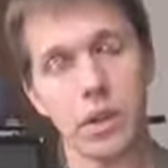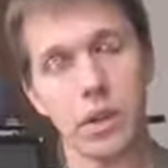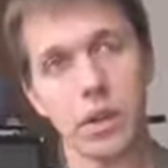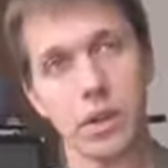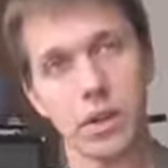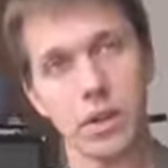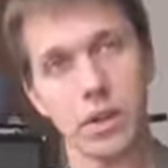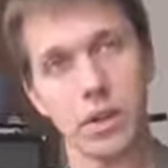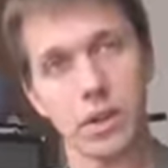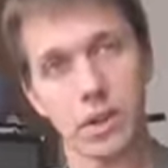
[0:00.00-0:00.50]

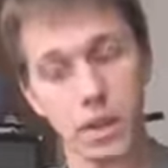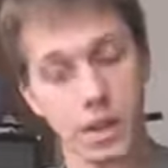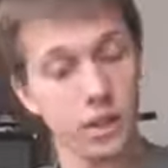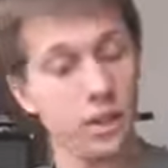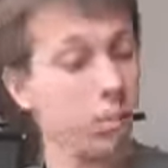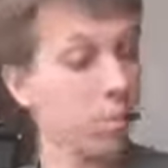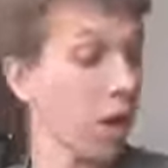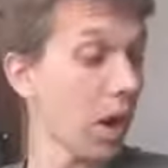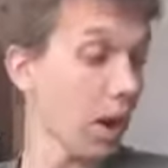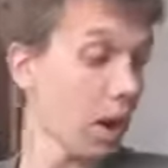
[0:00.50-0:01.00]
And
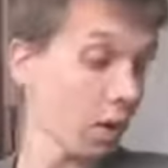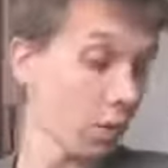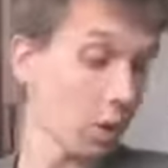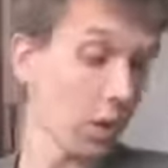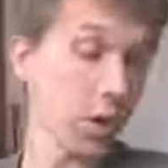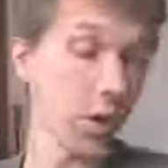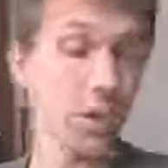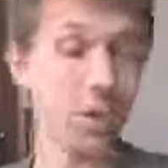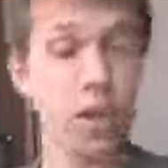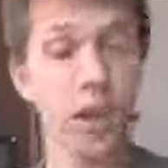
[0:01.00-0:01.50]
this paired
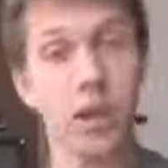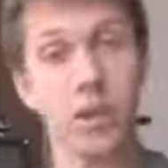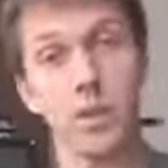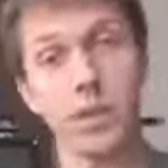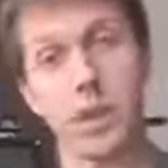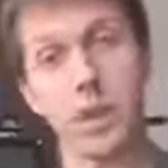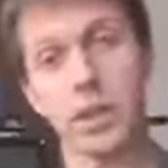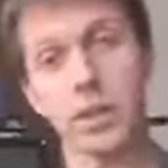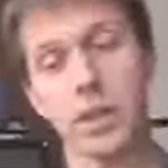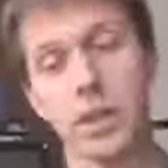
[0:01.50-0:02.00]
with that
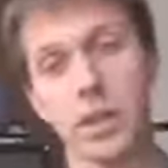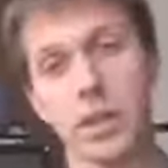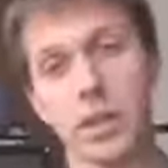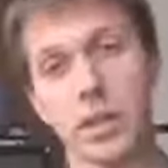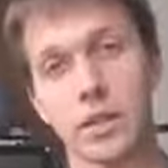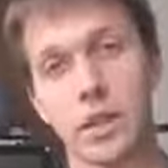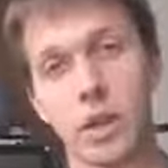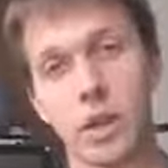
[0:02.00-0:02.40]
other antenna